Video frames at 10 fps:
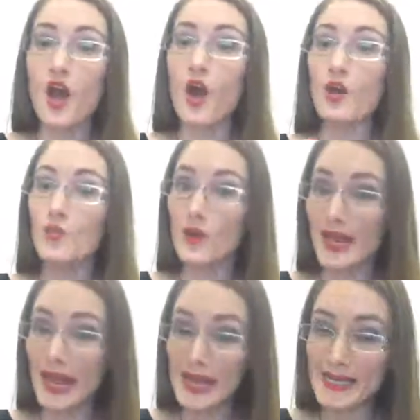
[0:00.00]
On one
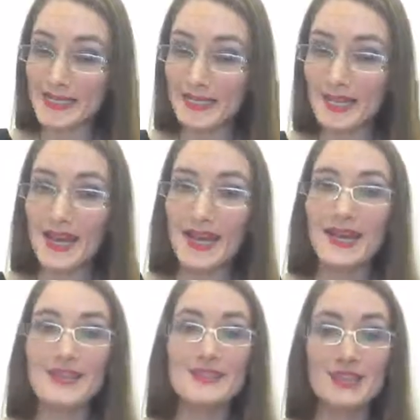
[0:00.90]
hand,
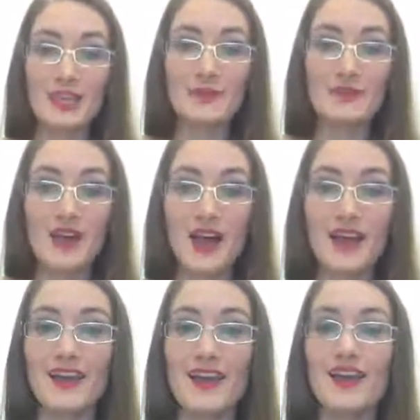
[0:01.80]
it seems like